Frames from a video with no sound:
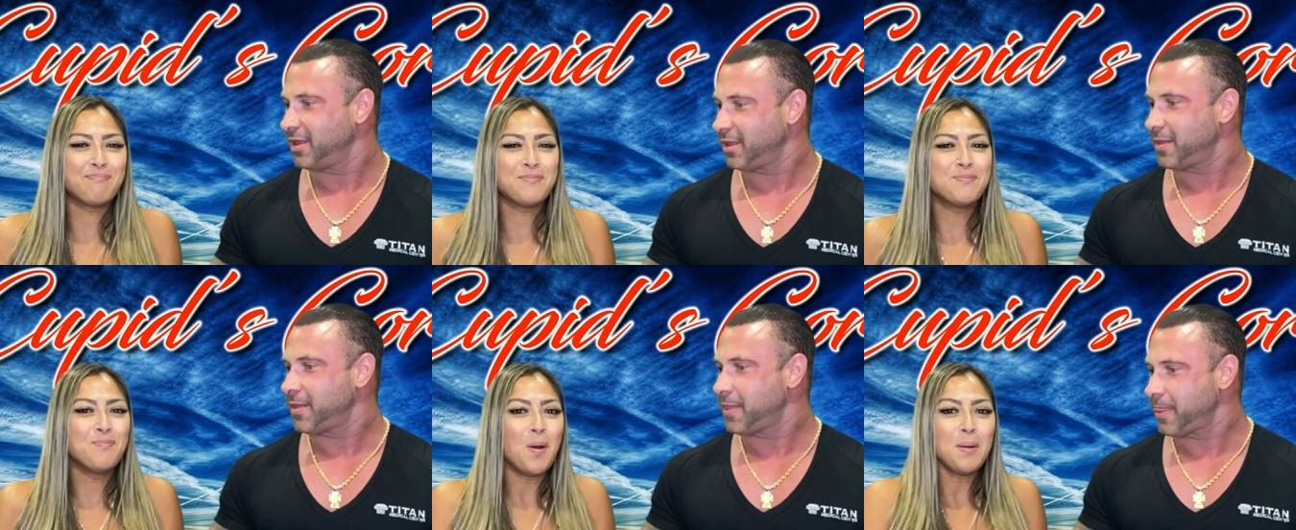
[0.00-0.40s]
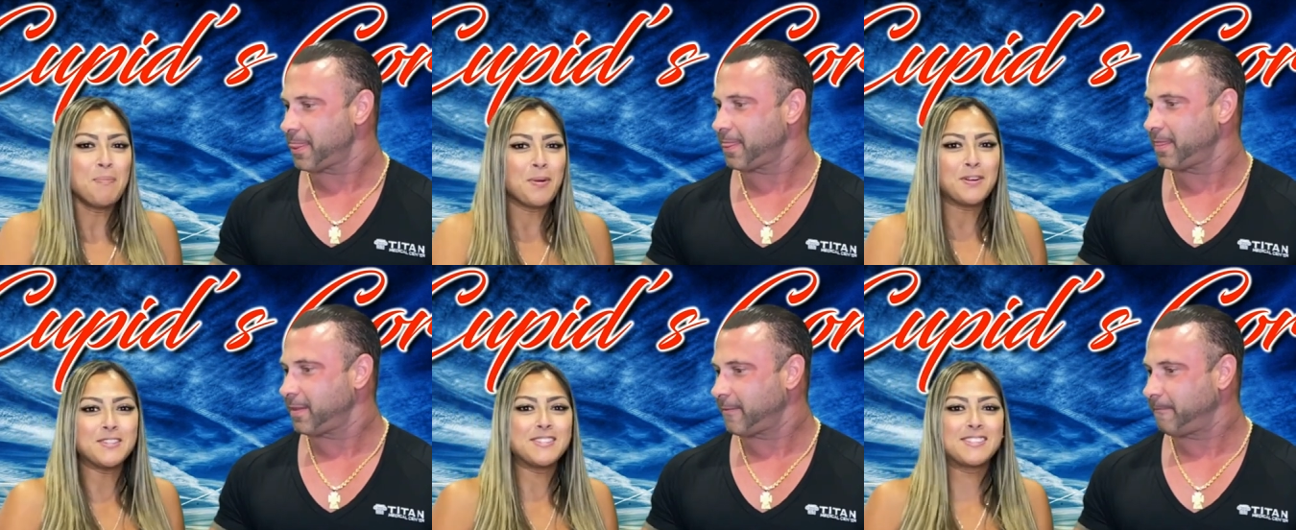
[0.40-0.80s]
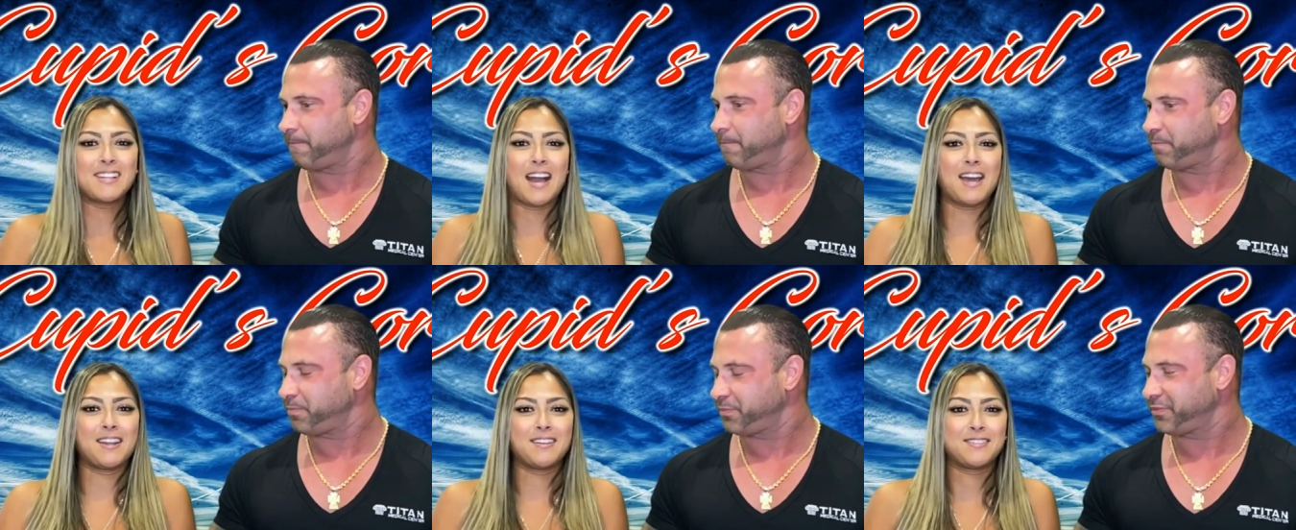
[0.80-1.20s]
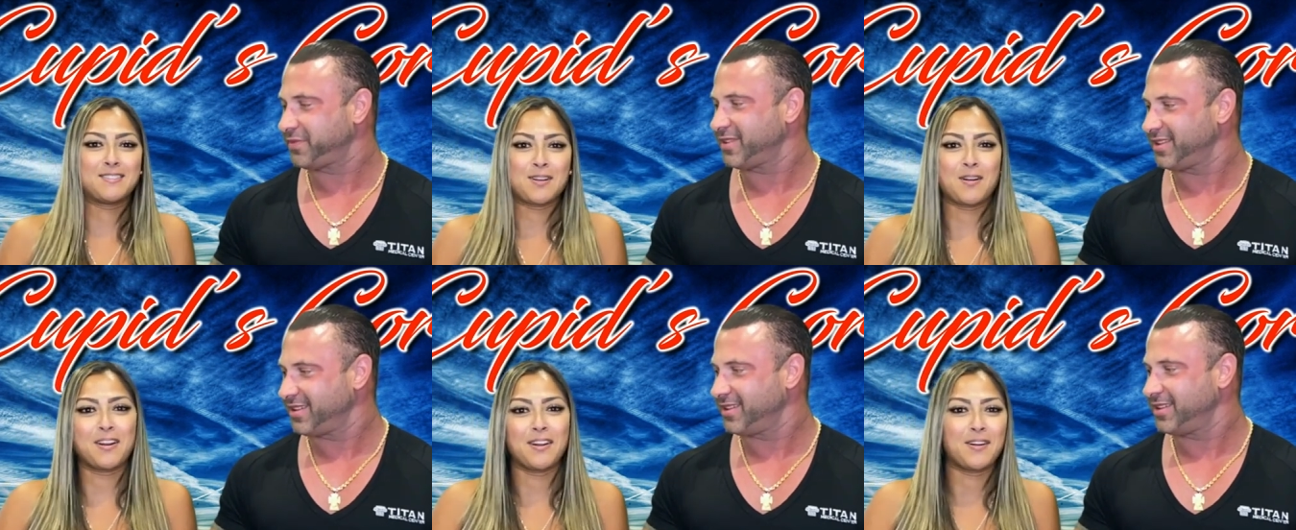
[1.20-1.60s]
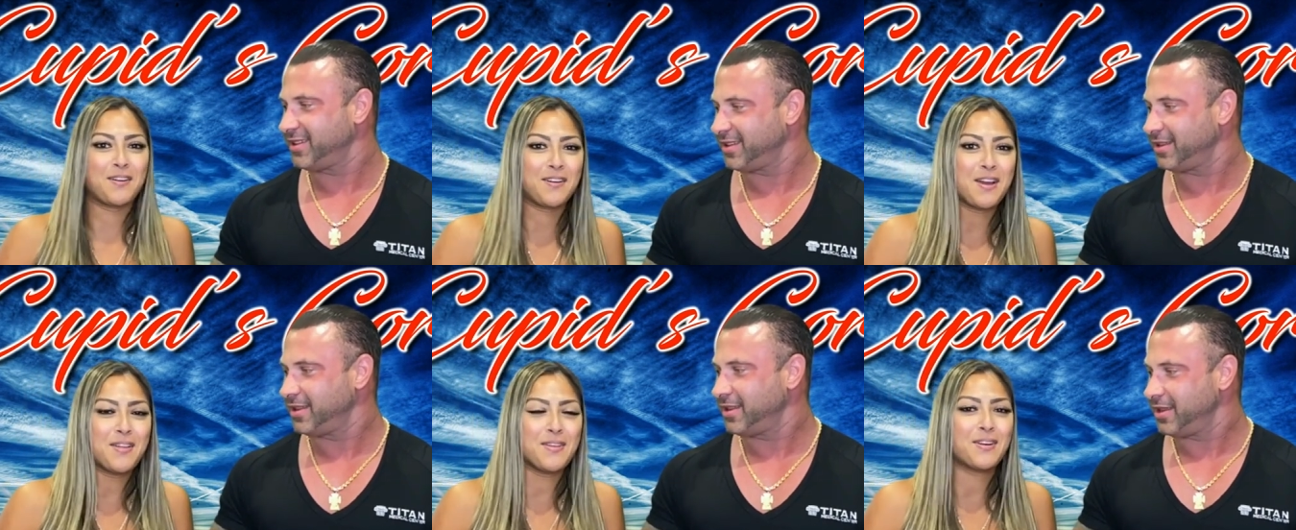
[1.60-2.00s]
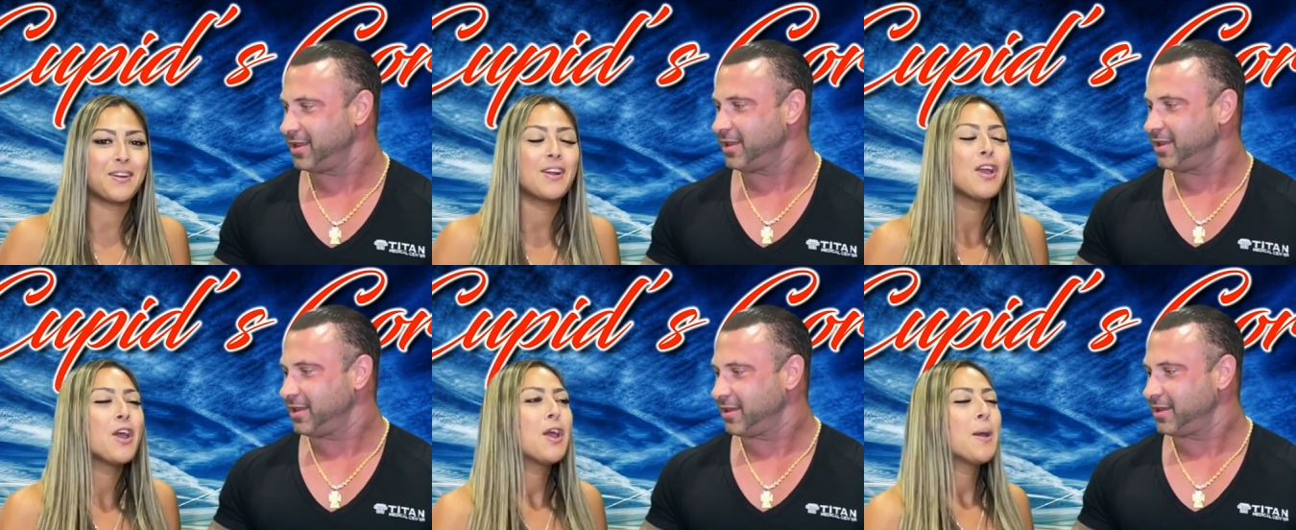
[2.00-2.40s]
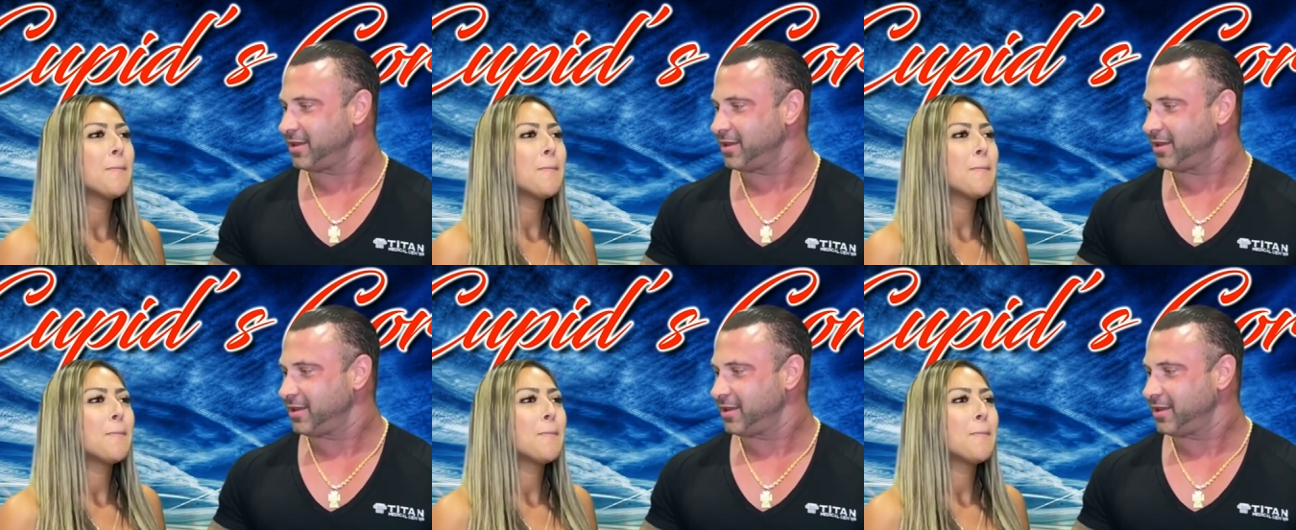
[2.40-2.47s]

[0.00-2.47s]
Speaker 1: to... One person's got to start it or another.